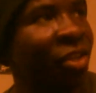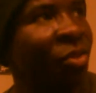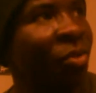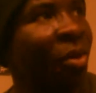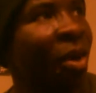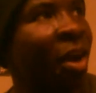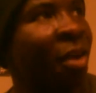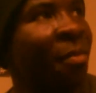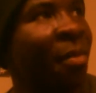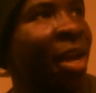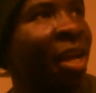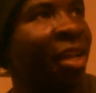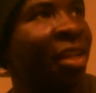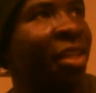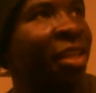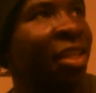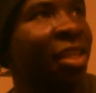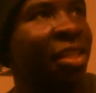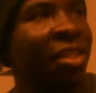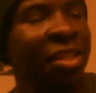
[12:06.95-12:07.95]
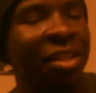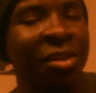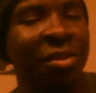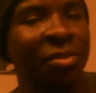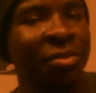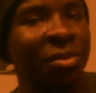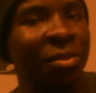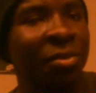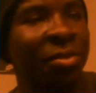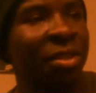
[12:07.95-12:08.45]
you're automatically
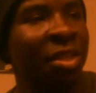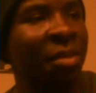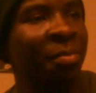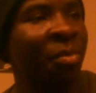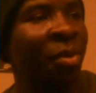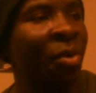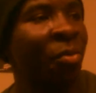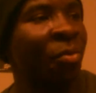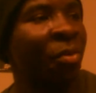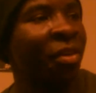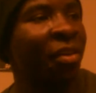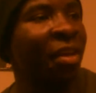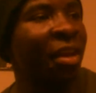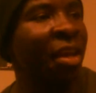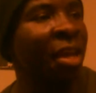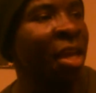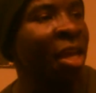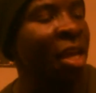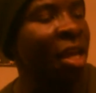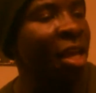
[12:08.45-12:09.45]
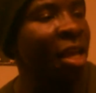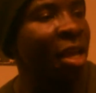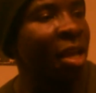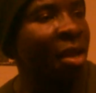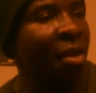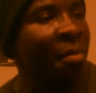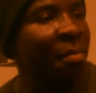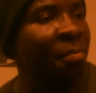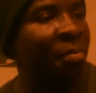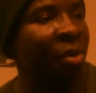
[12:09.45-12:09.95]
considered thirsty but with
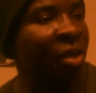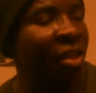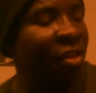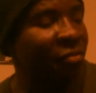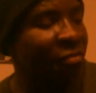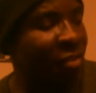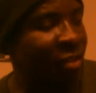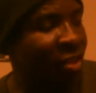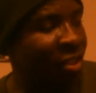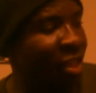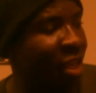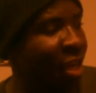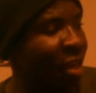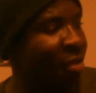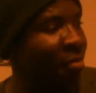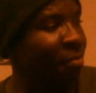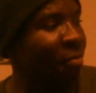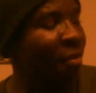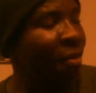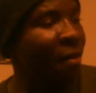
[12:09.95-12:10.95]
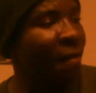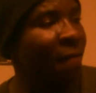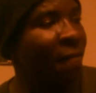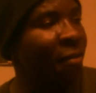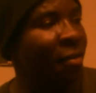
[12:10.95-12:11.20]
but if the same